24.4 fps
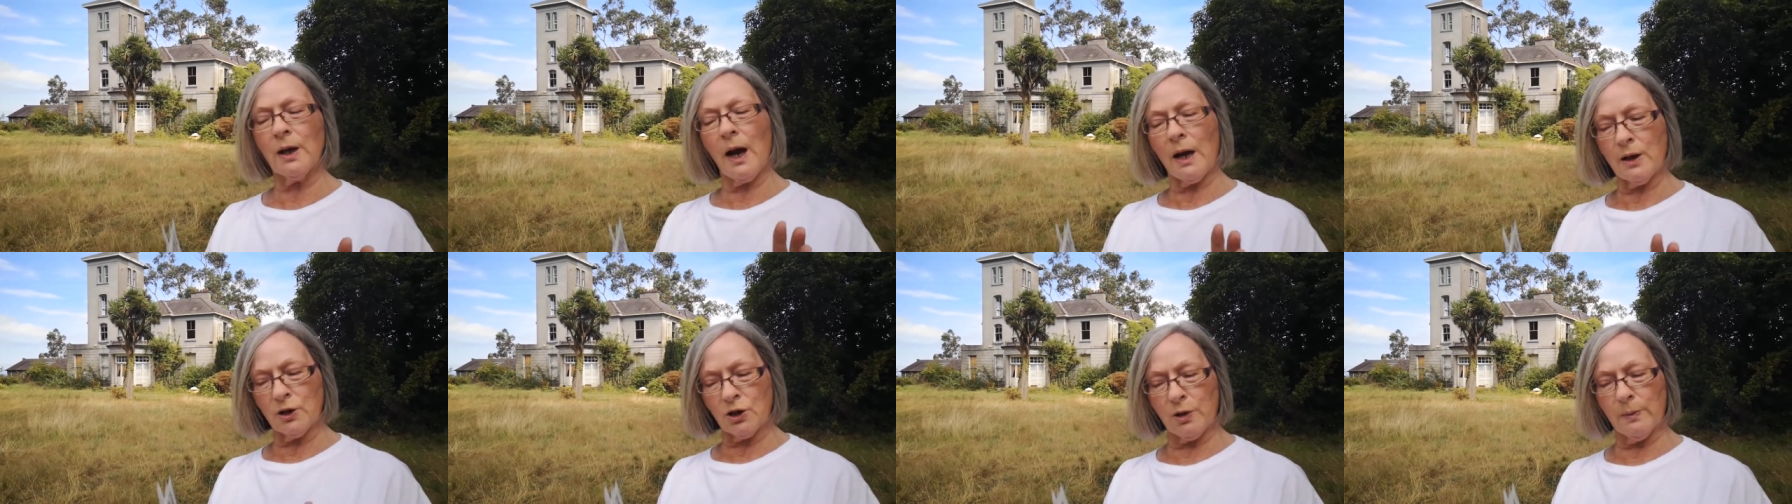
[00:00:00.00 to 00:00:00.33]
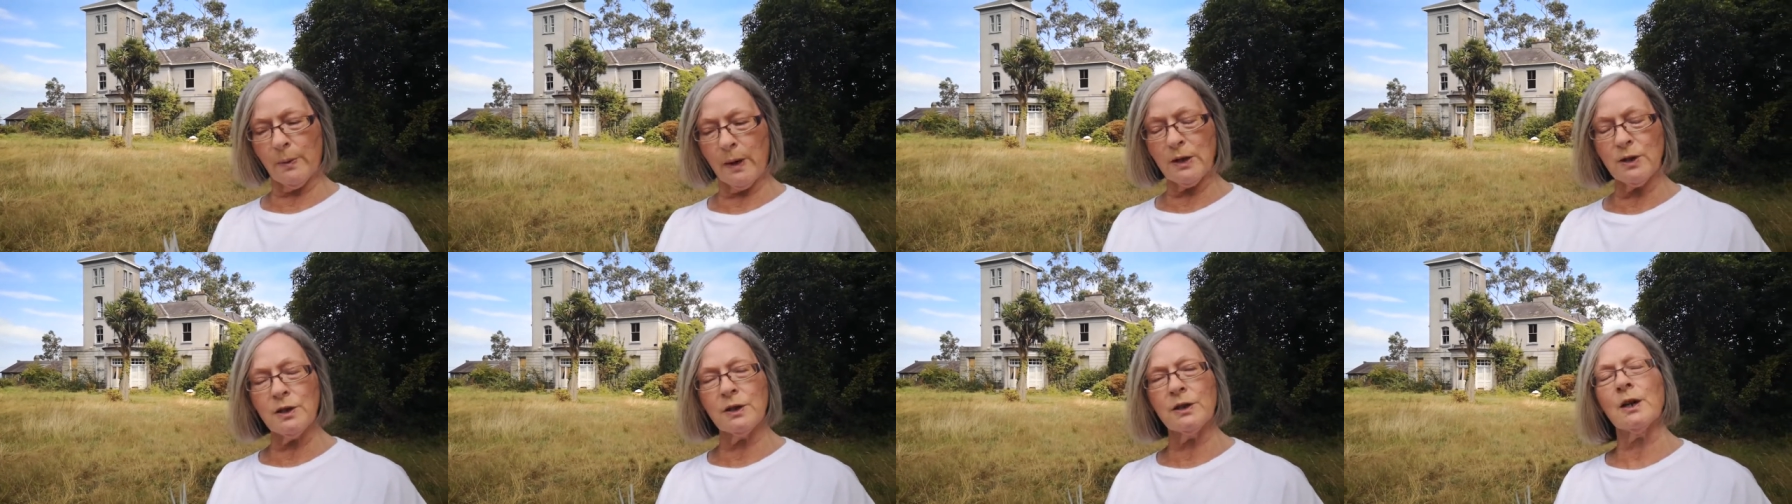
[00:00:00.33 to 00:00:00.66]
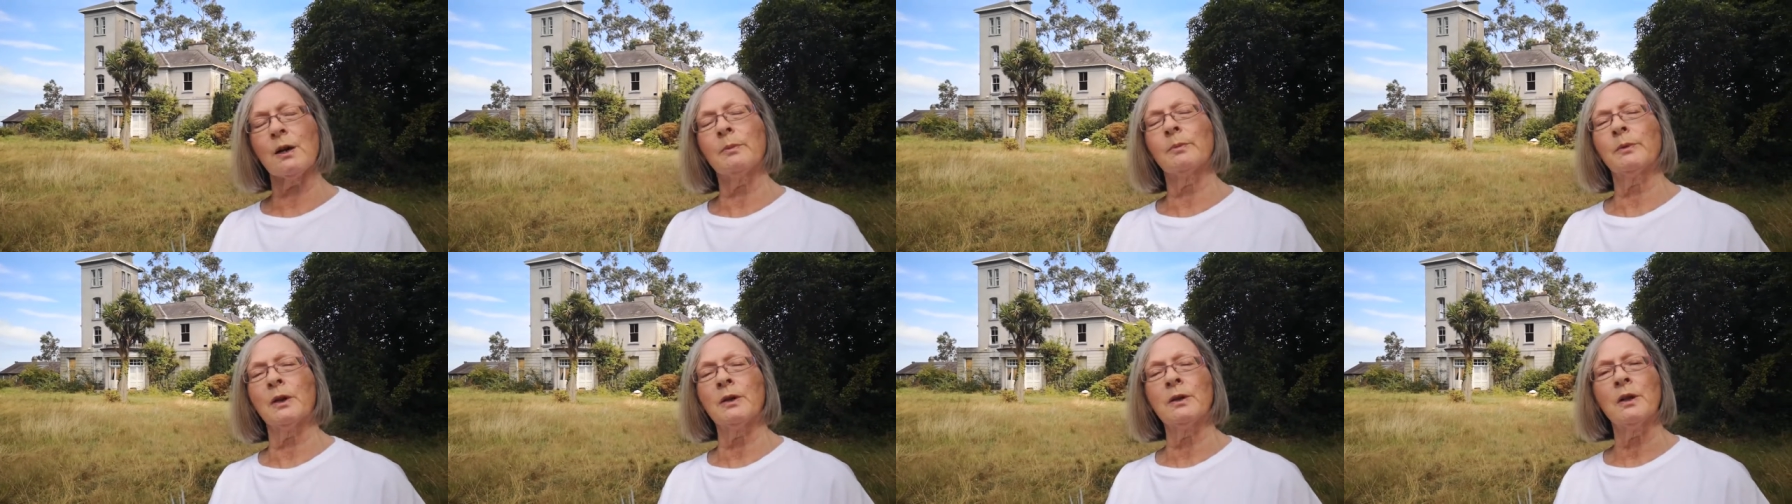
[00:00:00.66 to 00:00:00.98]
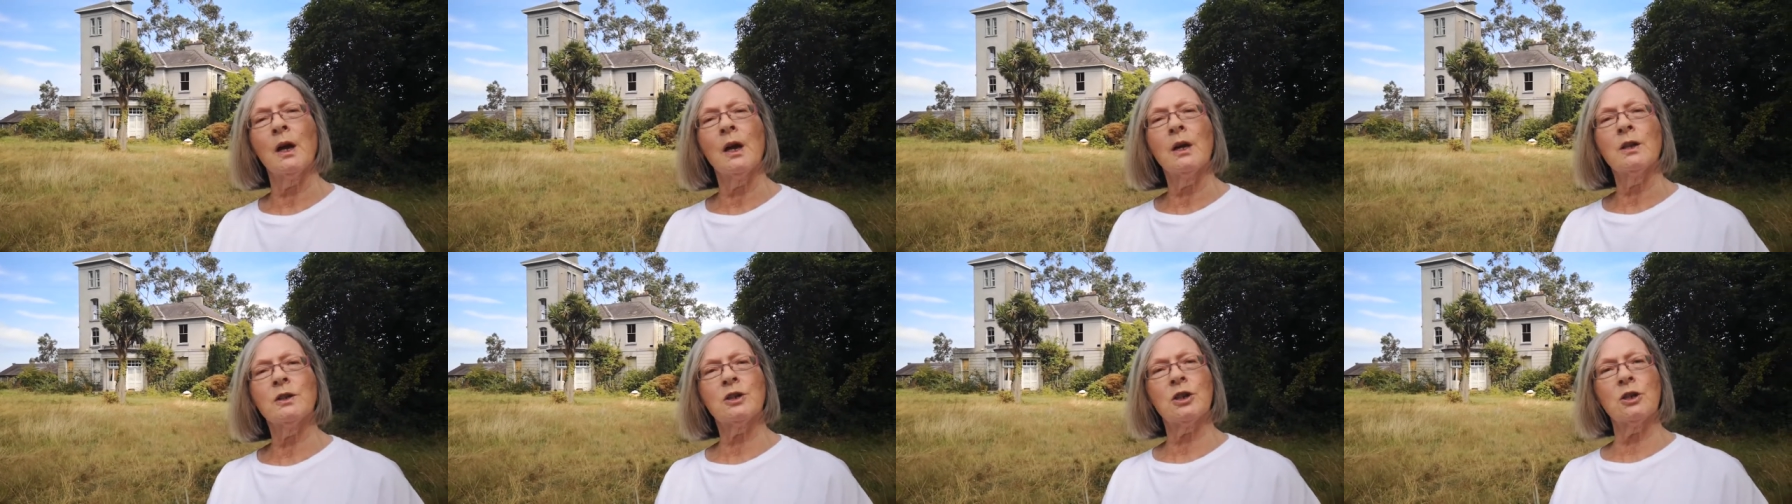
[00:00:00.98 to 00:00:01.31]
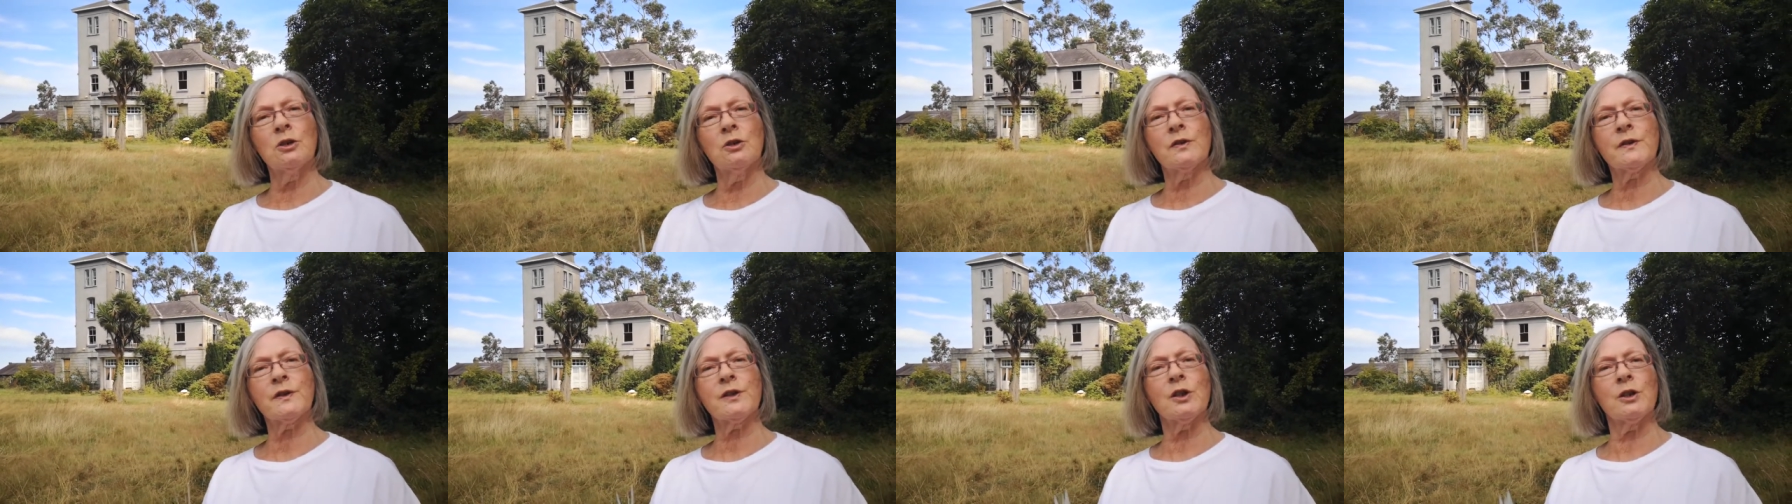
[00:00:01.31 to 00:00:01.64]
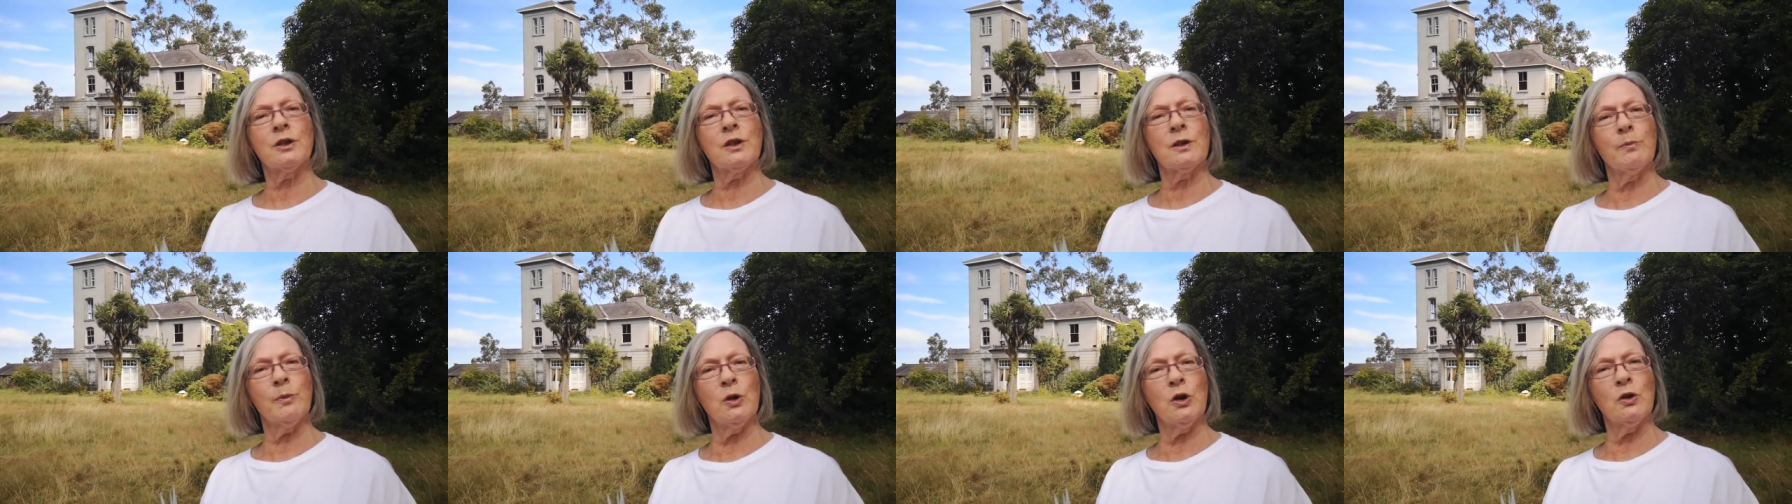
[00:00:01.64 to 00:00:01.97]
and she went to Dublin to
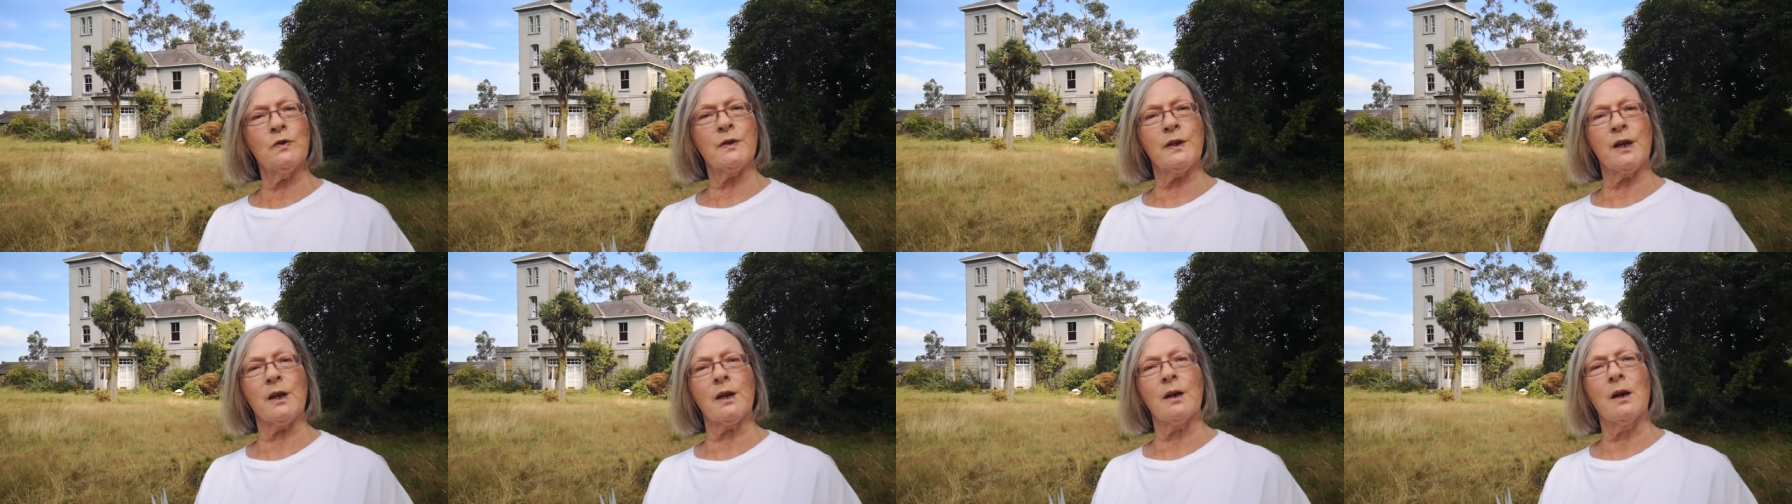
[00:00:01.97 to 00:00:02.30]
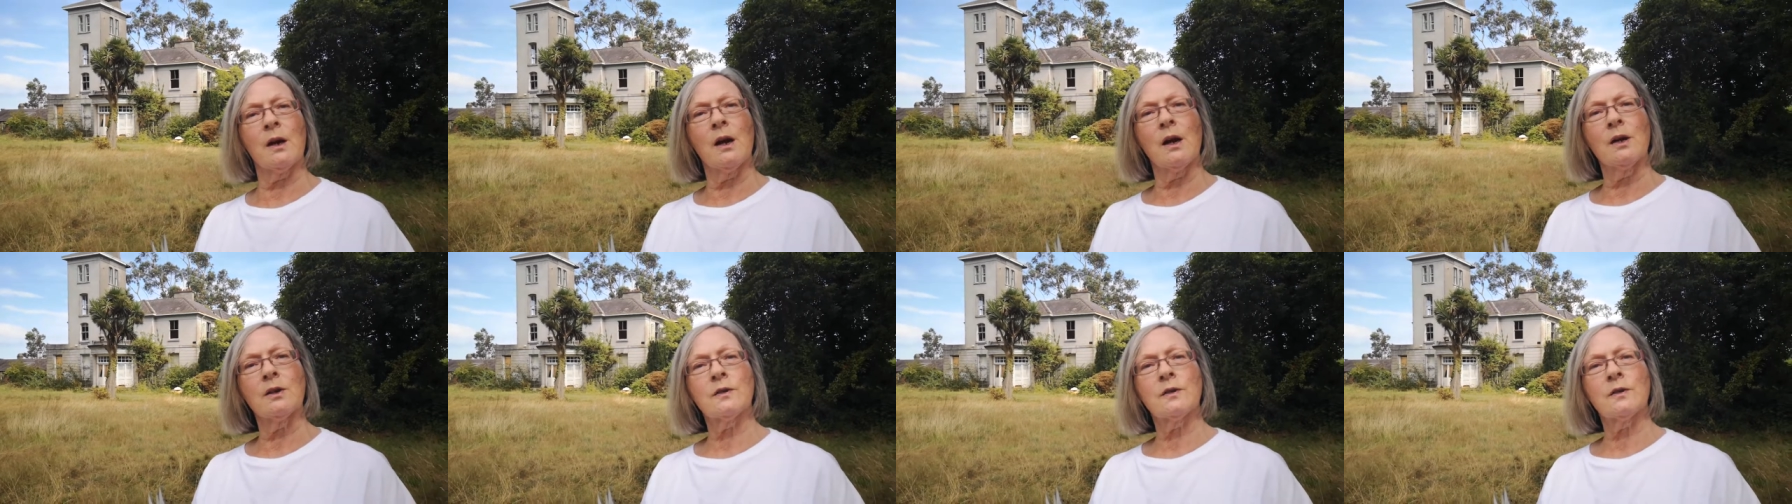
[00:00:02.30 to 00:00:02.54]
study music.